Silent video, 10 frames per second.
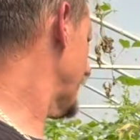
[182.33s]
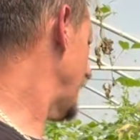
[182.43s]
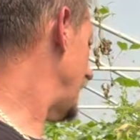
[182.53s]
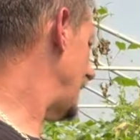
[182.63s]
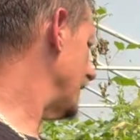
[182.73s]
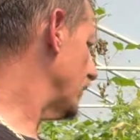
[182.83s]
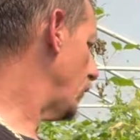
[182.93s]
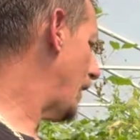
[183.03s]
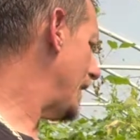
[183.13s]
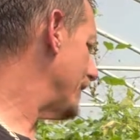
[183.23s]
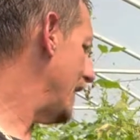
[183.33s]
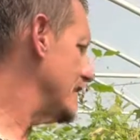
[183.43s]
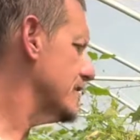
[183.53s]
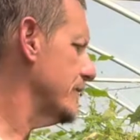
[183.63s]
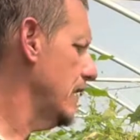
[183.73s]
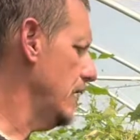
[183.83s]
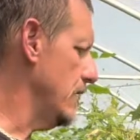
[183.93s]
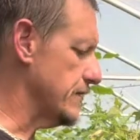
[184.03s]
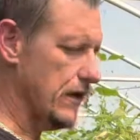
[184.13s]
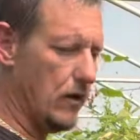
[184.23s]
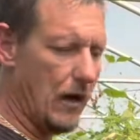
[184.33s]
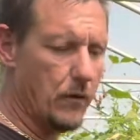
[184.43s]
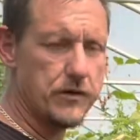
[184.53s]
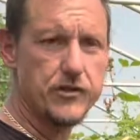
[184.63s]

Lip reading: little white flies. So I want to